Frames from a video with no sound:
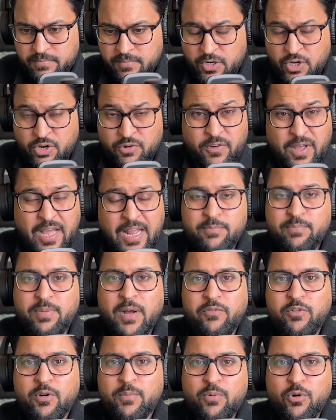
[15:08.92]
develop
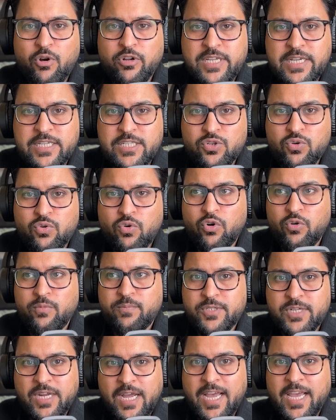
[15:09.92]
our project
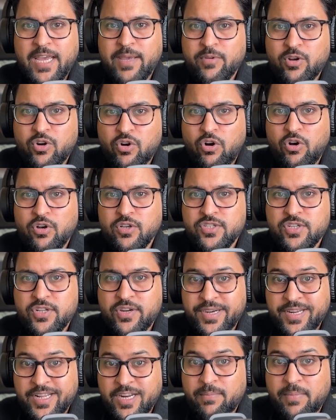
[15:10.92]
scope, time, cost,
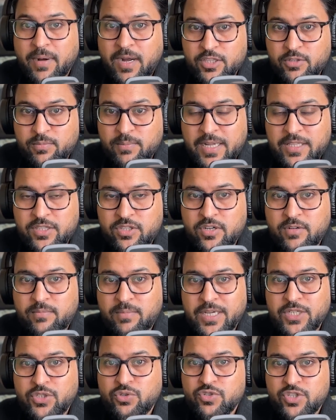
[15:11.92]
critical path method by
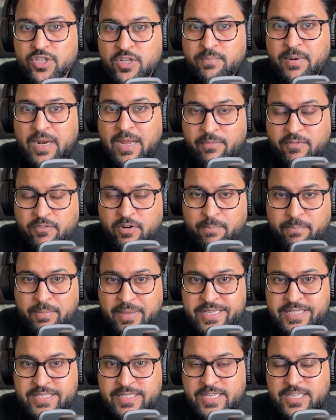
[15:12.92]
using Primavera
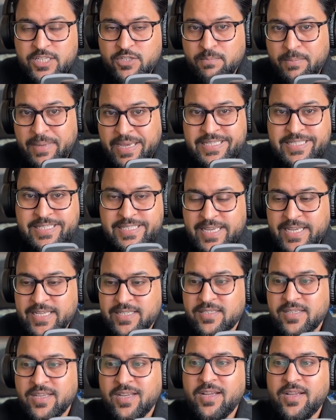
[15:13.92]
P6
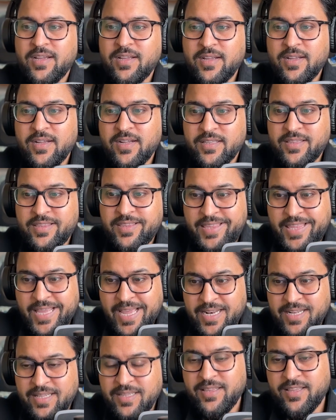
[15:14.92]
basics,
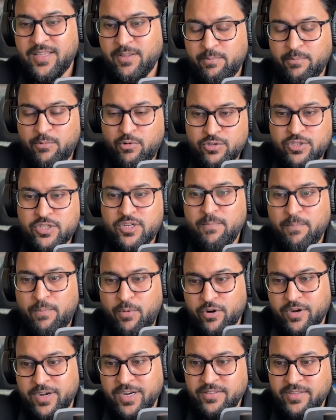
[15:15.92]
then the most
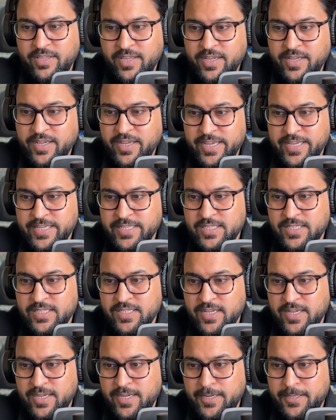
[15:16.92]
important thing is
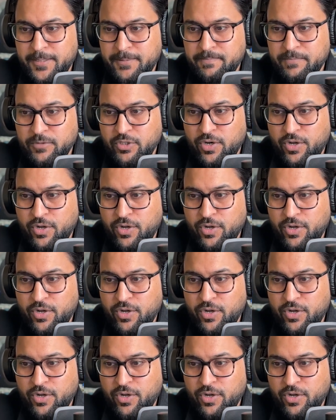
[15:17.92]
to